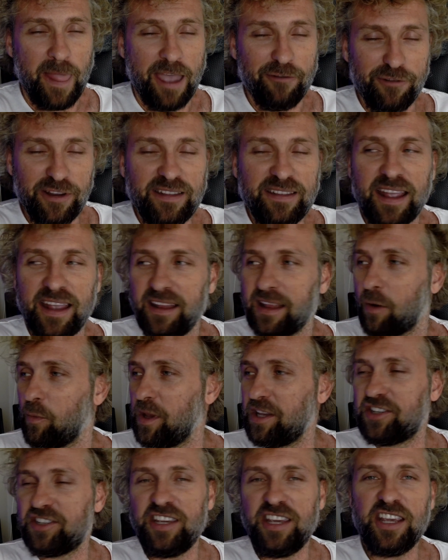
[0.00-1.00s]
everything that
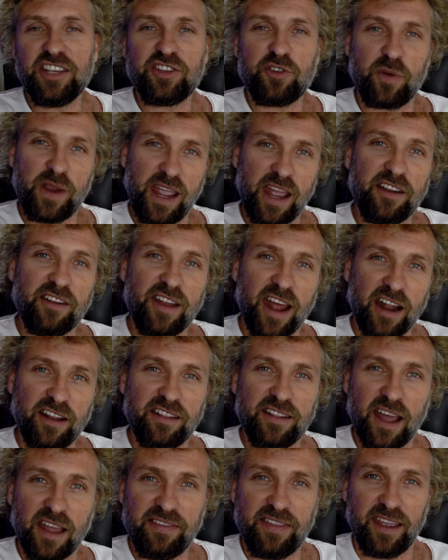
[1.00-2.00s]
we see is created out
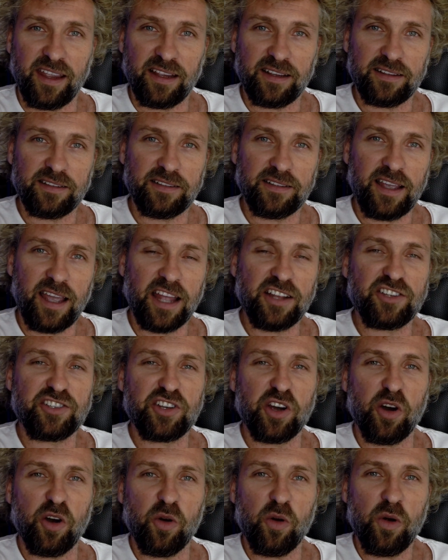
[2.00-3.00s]
of nothing. And
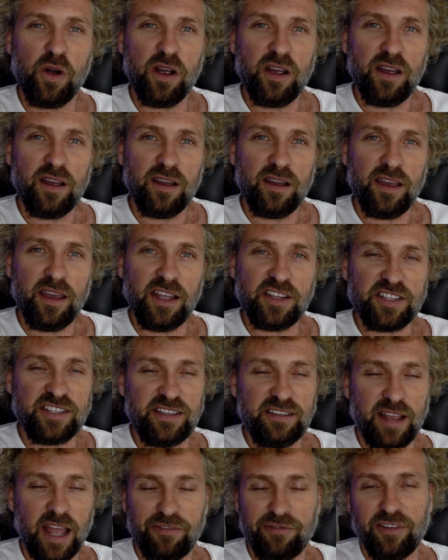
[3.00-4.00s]
so it's
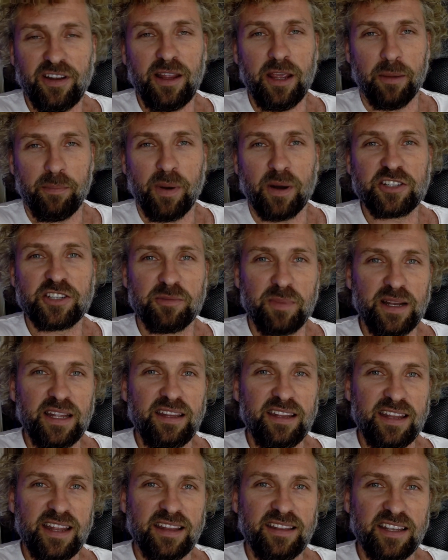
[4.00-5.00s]
definitely a
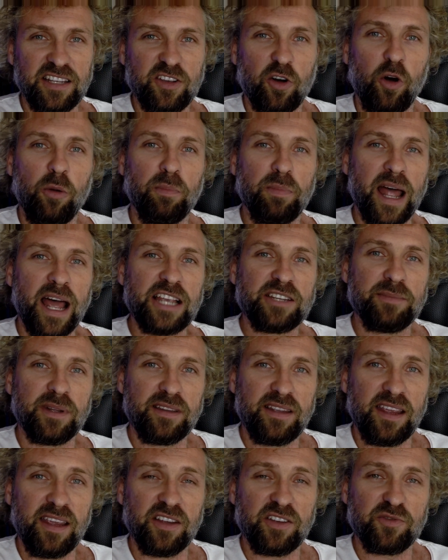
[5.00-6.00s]
possibility that this whole plasma
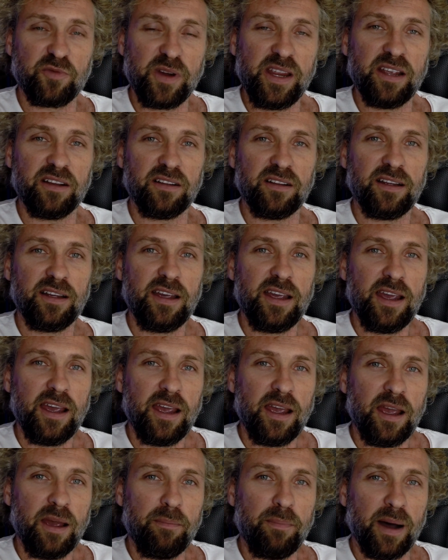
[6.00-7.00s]
thing is real.
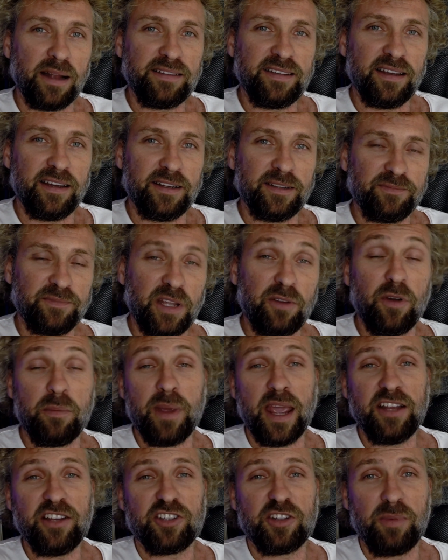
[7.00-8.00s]
But it
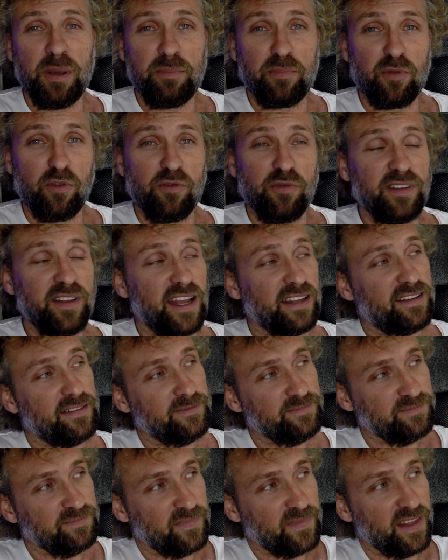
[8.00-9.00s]
remains to be proven
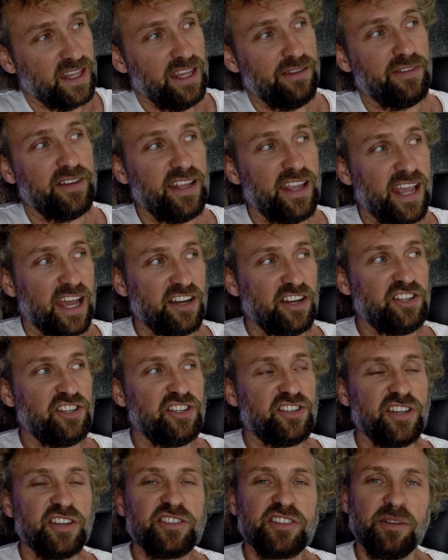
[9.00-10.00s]
that even the energy
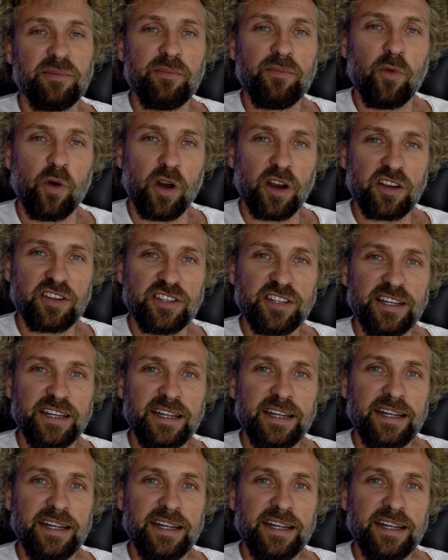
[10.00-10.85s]
system works.